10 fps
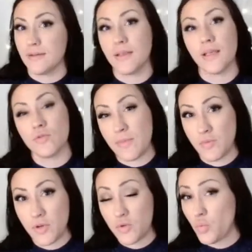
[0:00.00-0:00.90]
And
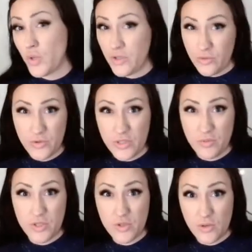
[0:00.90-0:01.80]
remember, when you're using
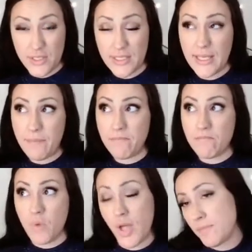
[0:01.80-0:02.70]
with a solid, it
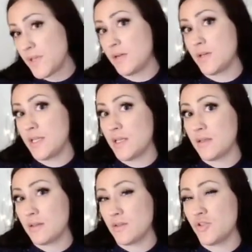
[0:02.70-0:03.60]
might be an idea to